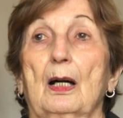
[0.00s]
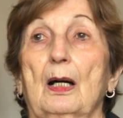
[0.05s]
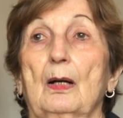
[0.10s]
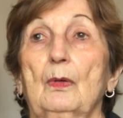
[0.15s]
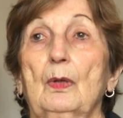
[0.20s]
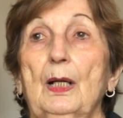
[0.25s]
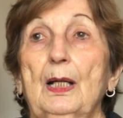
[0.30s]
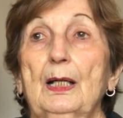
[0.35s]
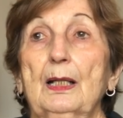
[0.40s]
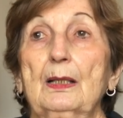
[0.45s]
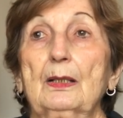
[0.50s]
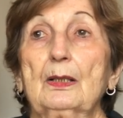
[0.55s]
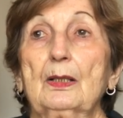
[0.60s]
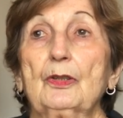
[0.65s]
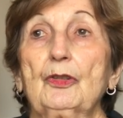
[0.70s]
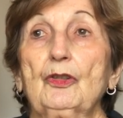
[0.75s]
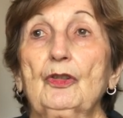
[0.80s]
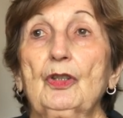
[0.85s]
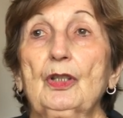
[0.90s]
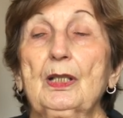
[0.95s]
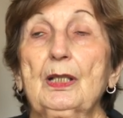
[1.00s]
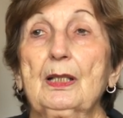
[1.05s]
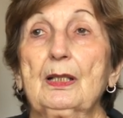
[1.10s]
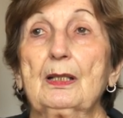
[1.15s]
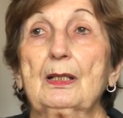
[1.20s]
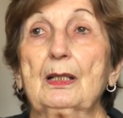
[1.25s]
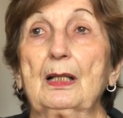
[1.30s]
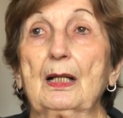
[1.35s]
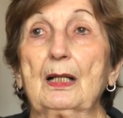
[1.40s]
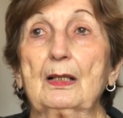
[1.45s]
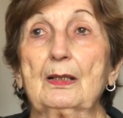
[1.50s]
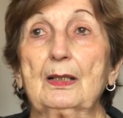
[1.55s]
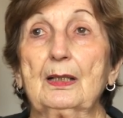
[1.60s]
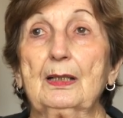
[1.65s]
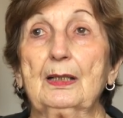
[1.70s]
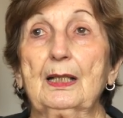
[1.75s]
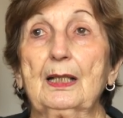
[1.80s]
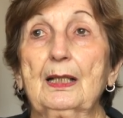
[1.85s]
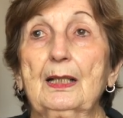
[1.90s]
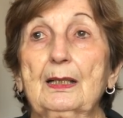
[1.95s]
Well, she
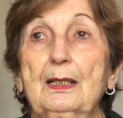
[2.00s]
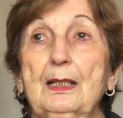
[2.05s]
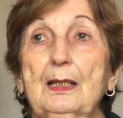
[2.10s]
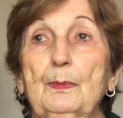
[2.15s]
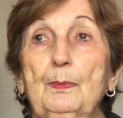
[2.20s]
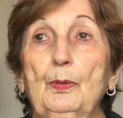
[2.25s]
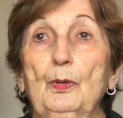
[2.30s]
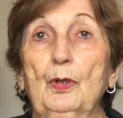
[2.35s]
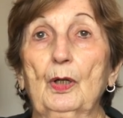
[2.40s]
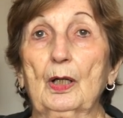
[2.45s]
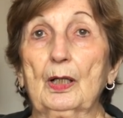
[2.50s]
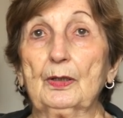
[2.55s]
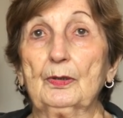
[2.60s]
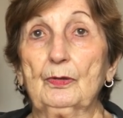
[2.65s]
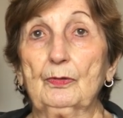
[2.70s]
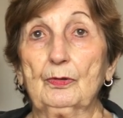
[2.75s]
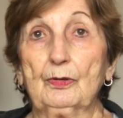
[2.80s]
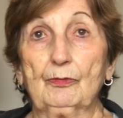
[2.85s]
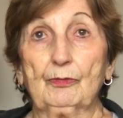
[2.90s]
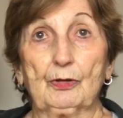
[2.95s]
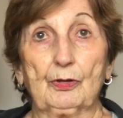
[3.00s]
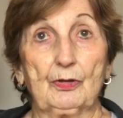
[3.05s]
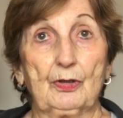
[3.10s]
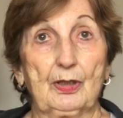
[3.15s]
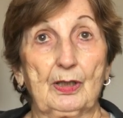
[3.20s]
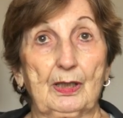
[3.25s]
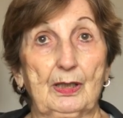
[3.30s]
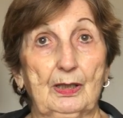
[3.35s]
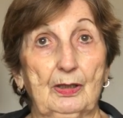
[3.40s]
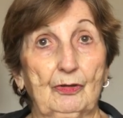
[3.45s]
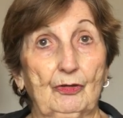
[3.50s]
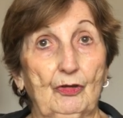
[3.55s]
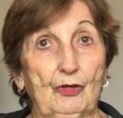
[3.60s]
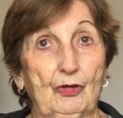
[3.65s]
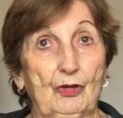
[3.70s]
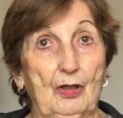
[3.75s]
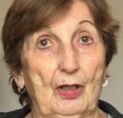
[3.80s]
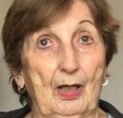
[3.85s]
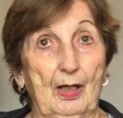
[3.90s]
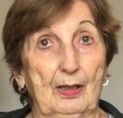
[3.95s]
started at DePaul University in
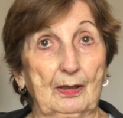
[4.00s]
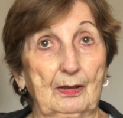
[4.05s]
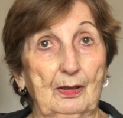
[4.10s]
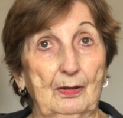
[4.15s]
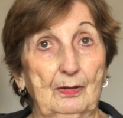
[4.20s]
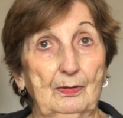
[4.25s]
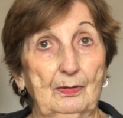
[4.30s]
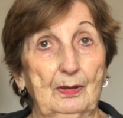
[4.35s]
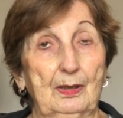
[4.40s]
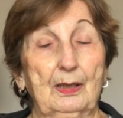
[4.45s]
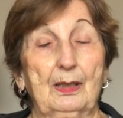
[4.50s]
Chicago,